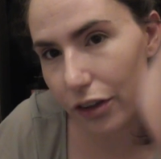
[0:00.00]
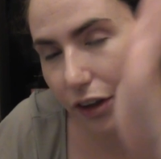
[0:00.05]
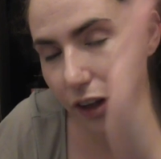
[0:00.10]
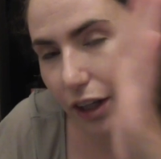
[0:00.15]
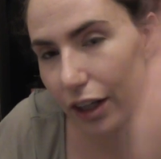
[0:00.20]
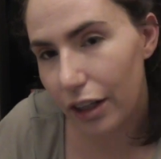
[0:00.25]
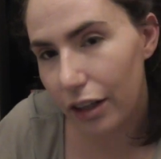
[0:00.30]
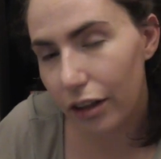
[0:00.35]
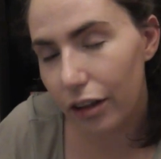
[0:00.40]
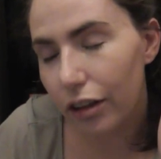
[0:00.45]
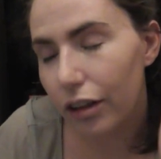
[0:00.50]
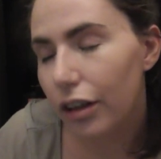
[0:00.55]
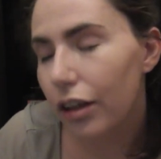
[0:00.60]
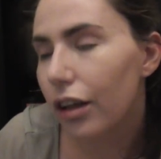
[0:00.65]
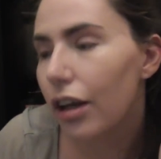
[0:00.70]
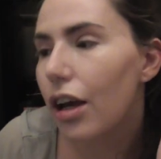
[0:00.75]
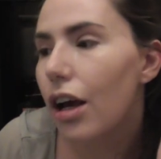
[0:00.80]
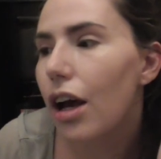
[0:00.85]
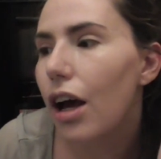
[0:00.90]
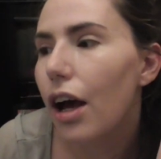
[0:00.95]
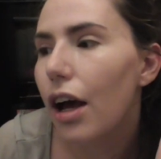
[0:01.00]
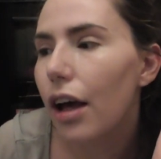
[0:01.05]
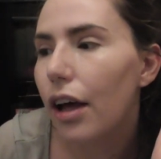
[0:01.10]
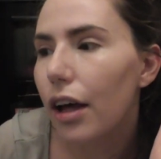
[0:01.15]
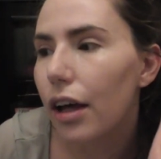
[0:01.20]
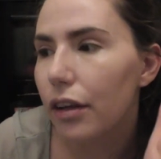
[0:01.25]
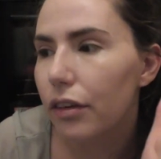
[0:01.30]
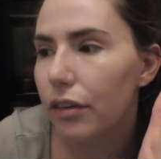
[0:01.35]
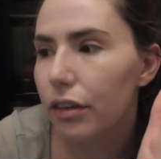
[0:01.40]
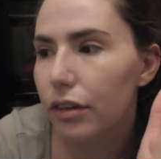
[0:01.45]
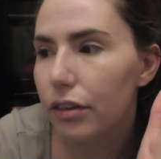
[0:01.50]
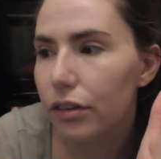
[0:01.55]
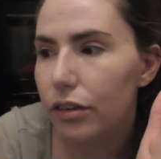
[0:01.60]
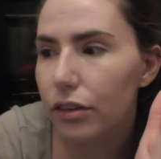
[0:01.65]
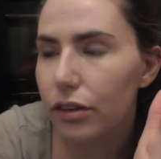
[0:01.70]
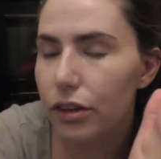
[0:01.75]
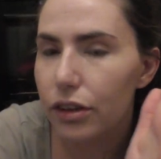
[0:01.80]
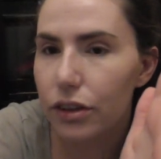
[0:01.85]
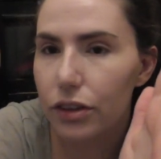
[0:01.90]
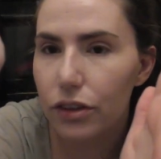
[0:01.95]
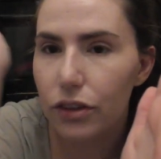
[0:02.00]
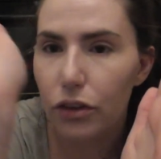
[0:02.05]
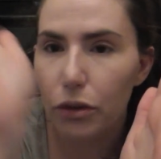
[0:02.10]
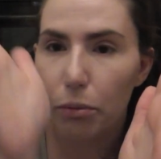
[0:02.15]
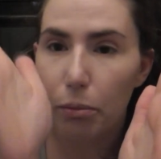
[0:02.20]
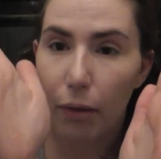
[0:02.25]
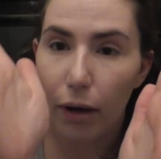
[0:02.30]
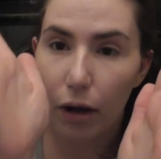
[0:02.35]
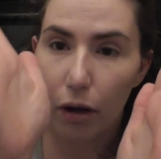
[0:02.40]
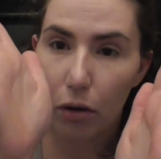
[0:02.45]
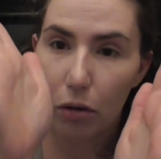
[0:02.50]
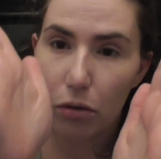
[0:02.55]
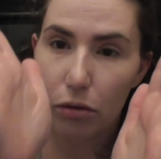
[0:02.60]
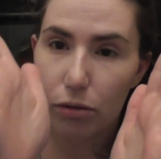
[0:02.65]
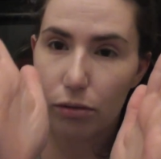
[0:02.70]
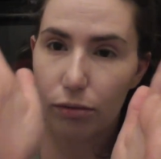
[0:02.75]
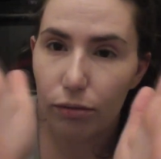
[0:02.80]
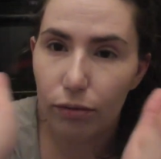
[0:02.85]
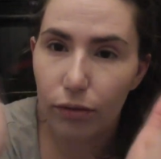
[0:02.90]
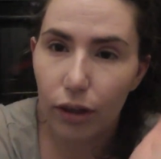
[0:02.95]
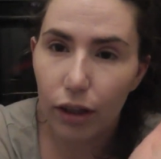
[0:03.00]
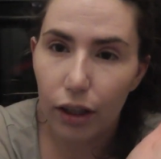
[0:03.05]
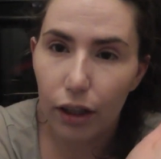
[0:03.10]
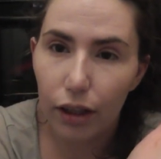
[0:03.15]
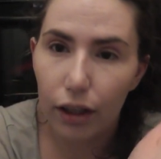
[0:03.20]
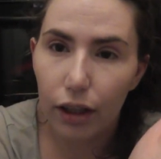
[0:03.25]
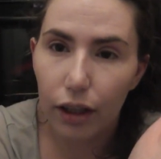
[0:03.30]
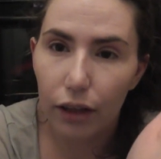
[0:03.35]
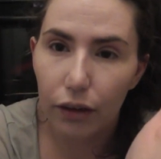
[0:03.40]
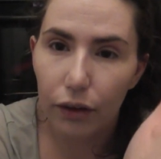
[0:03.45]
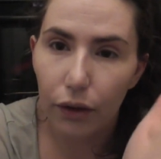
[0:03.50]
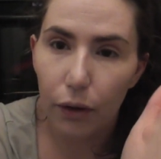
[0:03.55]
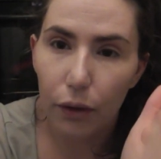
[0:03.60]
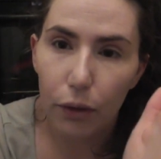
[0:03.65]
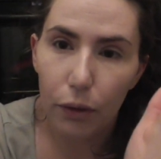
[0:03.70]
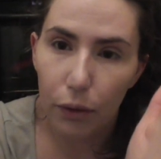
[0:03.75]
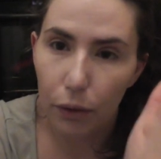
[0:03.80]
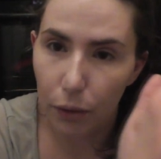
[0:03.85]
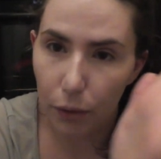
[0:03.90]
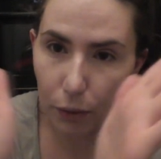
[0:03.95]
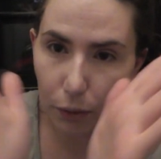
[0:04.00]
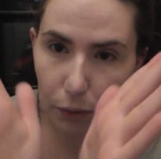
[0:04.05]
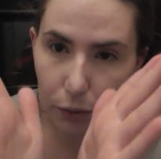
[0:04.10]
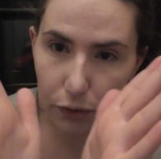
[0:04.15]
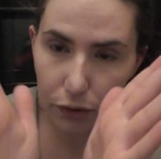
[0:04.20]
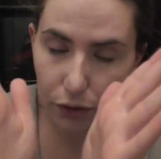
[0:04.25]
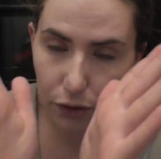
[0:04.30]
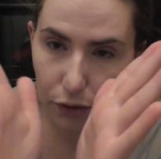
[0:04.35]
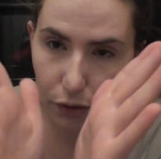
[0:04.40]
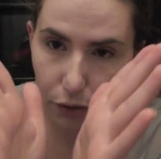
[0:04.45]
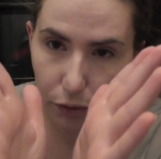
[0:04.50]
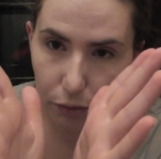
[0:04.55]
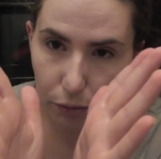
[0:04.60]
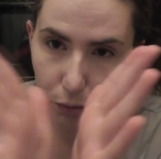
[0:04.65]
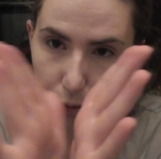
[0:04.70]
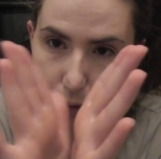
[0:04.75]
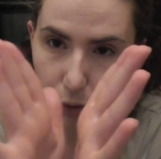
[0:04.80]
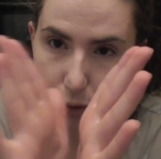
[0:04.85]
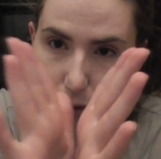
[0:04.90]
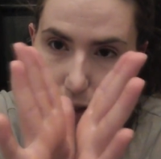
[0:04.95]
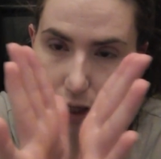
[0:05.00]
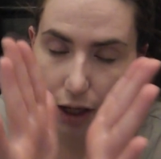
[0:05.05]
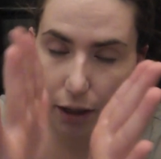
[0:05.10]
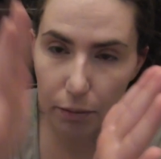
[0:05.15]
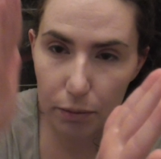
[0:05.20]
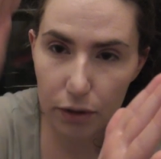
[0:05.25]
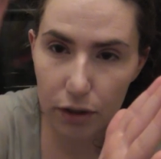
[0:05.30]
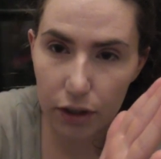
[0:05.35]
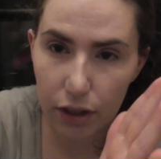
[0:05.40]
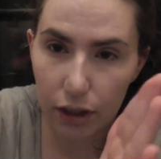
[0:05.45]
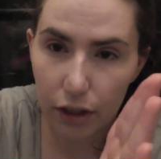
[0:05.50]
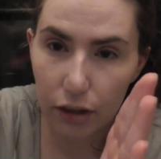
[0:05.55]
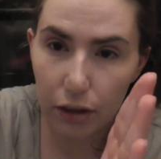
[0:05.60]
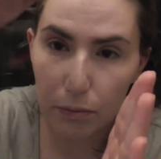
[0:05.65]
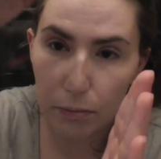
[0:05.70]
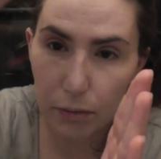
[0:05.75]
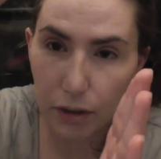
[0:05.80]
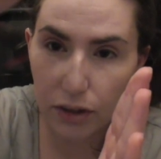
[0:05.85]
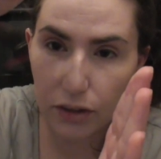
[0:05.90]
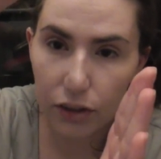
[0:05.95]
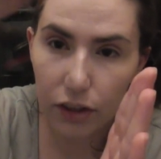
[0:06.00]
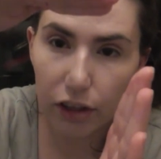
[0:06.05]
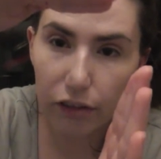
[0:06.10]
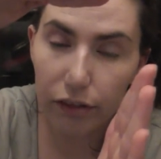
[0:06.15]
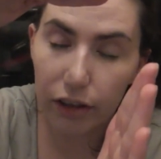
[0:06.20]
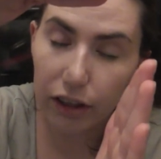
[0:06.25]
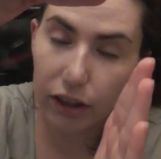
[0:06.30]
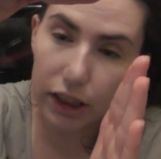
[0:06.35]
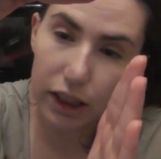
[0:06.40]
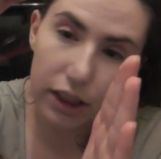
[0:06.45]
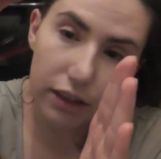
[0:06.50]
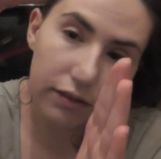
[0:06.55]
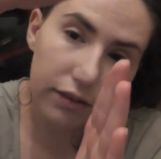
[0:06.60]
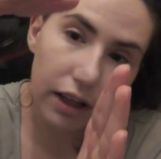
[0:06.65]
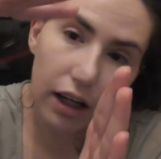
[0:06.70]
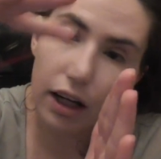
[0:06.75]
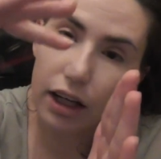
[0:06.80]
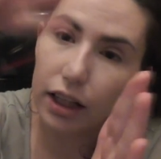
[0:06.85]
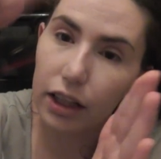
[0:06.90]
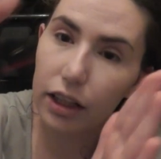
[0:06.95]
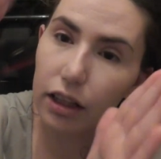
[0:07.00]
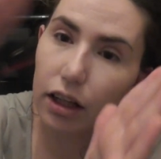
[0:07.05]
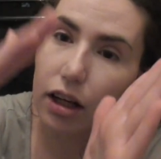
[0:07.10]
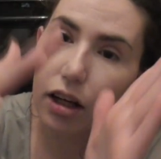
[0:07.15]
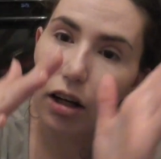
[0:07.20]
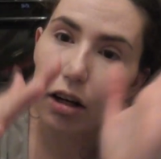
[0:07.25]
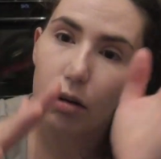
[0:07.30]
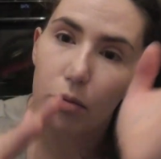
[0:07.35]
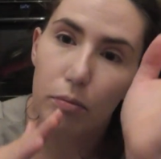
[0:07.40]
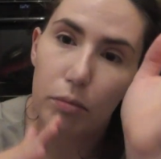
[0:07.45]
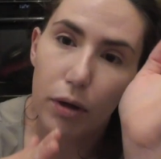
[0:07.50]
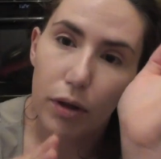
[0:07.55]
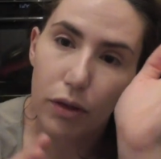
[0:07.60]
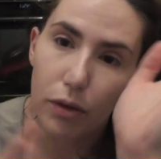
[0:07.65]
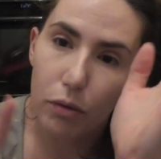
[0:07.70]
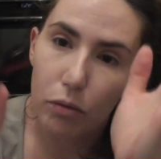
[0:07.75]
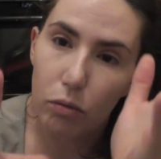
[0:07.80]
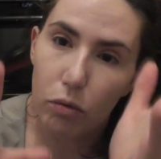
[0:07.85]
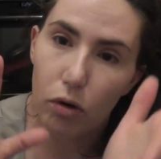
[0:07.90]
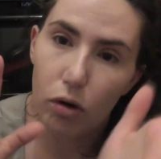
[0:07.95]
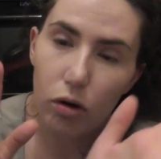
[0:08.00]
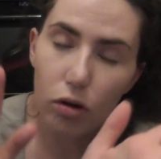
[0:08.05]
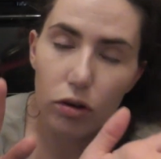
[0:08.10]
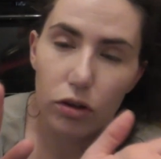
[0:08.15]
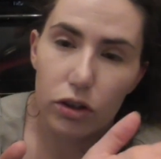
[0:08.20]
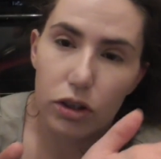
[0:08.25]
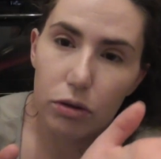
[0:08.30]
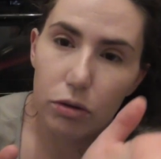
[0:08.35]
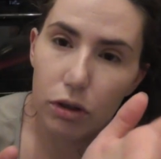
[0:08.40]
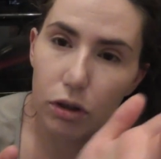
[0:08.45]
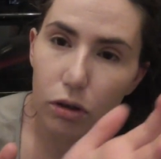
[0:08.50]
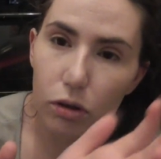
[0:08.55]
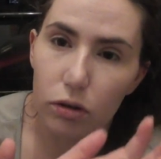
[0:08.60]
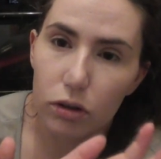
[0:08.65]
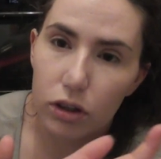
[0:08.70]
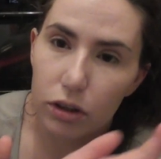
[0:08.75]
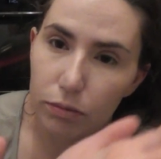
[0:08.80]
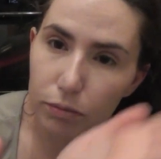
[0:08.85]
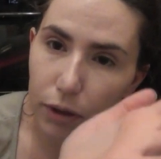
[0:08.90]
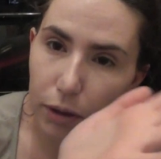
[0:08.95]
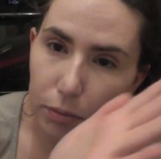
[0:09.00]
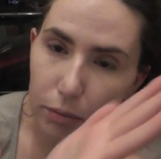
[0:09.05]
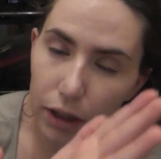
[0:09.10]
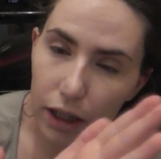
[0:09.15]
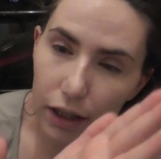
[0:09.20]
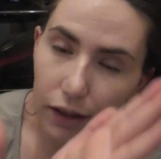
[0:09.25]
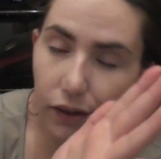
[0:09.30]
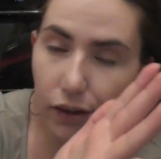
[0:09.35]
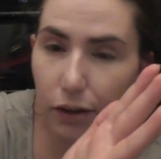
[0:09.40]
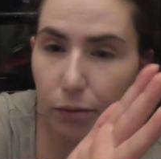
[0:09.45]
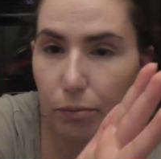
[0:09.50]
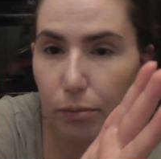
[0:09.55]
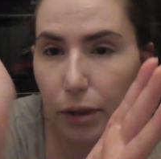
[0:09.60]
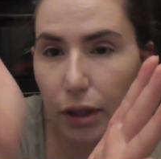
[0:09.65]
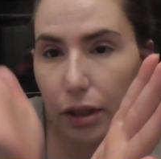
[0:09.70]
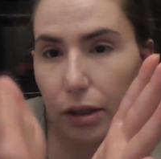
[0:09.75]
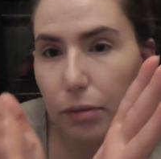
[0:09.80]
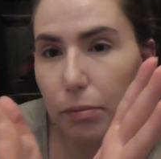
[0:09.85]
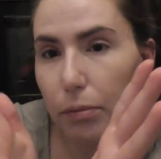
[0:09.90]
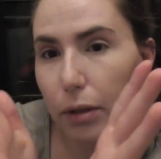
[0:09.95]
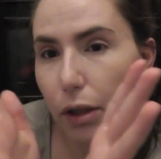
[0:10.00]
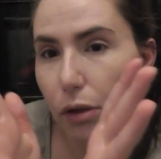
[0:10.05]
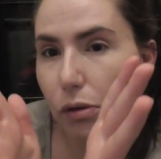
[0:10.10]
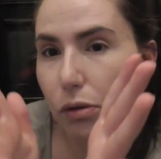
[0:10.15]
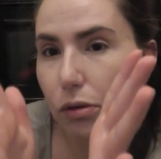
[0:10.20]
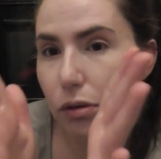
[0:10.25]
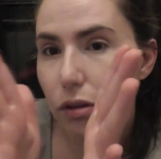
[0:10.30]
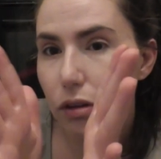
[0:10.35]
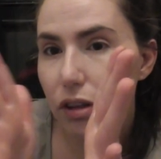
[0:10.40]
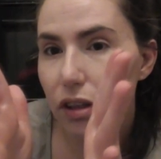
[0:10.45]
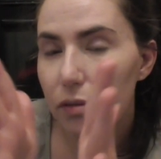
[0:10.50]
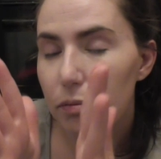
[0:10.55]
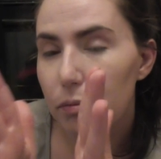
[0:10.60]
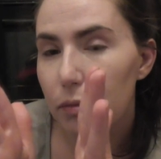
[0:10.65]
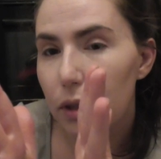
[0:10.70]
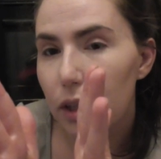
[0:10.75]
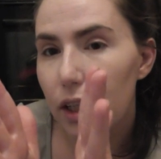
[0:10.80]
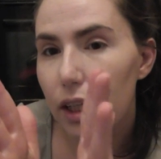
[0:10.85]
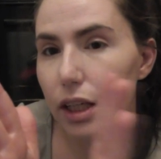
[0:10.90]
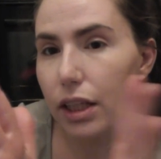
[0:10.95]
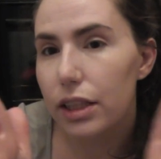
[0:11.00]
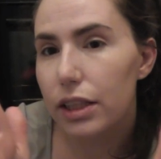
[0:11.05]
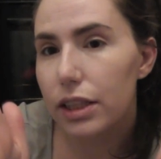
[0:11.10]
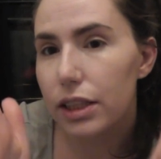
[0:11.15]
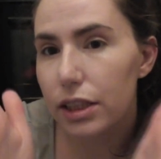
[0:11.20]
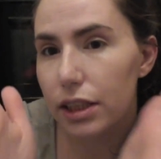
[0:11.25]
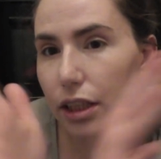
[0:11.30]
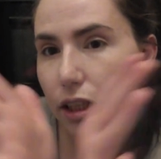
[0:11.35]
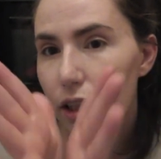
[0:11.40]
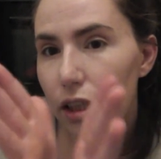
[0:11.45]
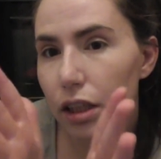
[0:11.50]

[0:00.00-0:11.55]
thing, and then this is your bowel. I had those two prolapse. Like my cervix is fine, but the walls that were holding my bladder and my bowel in place